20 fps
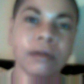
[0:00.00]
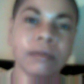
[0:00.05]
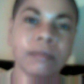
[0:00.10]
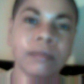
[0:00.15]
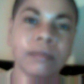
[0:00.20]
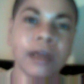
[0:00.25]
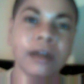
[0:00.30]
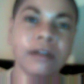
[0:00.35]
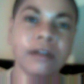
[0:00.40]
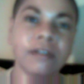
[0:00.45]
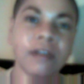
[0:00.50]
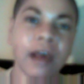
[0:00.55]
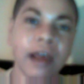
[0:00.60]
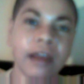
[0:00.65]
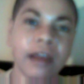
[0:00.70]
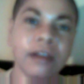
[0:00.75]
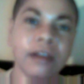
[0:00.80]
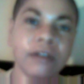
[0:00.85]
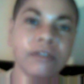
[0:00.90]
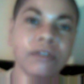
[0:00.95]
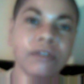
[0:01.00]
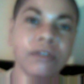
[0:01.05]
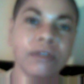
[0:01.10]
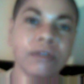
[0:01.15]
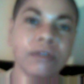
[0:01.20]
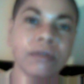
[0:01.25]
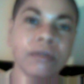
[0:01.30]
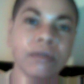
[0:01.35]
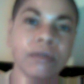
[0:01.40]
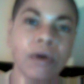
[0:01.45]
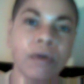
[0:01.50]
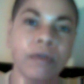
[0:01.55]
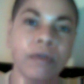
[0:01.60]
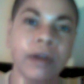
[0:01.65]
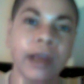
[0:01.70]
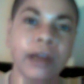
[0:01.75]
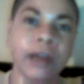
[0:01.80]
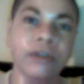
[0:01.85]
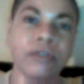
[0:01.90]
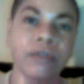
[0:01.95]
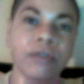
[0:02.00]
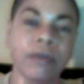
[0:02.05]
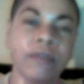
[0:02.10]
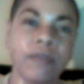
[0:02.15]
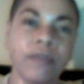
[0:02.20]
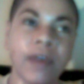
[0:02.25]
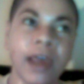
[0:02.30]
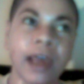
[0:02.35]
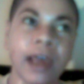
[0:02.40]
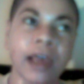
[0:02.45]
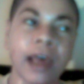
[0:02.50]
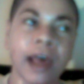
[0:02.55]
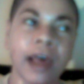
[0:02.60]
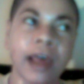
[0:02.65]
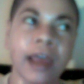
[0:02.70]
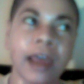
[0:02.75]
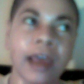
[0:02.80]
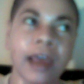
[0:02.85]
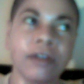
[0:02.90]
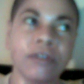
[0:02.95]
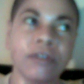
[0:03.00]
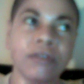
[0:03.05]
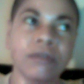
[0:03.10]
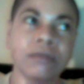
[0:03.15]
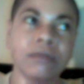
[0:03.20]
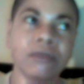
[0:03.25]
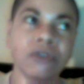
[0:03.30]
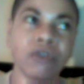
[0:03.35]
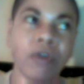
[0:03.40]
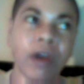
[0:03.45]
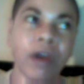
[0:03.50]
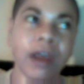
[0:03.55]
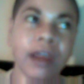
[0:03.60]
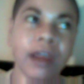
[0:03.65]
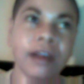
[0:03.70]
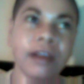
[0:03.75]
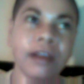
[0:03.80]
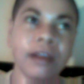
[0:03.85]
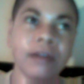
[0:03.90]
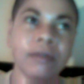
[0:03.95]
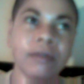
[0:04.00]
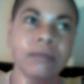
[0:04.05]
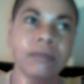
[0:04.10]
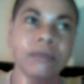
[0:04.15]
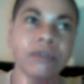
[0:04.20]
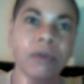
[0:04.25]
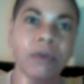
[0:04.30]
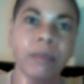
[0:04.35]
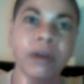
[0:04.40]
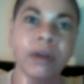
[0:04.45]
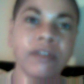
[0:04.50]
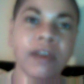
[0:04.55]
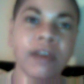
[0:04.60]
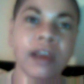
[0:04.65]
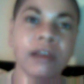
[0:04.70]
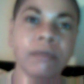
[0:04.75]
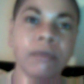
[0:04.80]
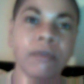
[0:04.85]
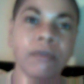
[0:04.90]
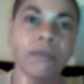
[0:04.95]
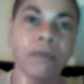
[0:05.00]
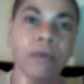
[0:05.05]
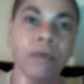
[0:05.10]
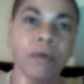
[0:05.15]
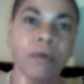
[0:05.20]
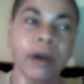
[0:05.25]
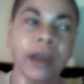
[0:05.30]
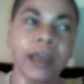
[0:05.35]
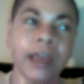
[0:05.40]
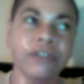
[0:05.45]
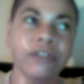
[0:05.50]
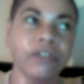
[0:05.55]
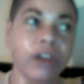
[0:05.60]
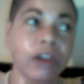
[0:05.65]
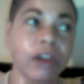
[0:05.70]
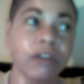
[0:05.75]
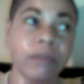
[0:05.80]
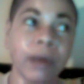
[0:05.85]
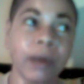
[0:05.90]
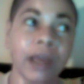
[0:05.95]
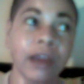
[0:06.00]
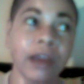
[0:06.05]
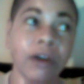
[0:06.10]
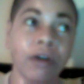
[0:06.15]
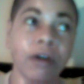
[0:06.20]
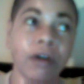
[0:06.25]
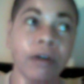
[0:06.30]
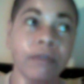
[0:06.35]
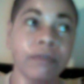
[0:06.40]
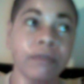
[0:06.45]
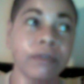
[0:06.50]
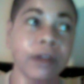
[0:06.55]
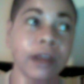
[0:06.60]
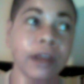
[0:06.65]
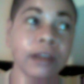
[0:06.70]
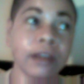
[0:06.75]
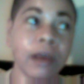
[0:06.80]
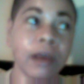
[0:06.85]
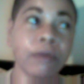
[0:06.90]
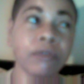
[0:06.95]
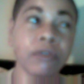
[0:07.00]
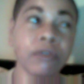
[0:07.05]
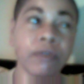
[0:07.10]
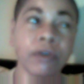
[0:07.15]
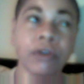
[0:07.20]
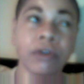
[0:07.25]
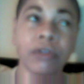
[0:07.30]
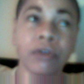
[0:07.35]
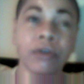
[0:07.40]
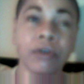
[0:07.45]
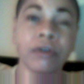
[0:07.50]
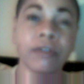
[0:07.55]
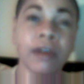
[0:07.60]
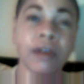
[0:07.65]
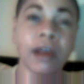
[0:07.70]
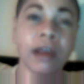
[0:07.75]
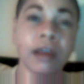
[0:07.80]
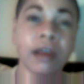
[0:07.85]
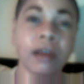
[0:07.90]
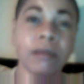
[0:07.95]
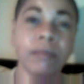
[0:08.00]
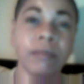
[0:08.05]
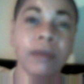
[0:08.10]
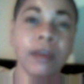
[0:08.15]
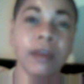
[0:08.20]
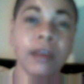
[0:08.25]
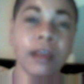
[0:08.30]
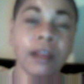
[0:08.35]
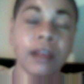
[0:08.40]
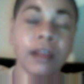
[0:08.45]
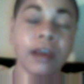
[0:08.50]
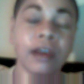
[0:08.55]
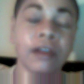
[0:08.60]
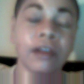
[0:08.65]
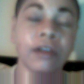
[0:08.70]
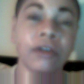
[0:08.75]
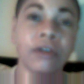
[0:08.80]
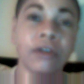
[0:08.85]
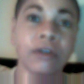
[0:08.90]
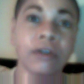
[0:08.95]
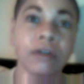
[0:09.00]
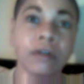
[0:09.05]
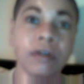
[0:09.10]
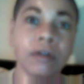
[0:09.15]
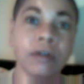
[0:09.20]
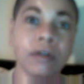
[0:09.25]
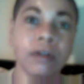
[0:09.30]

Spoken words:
I decided to go natural. In fact, I had tried it so many times before. I had shaved my hair off, like that was for the third time that year,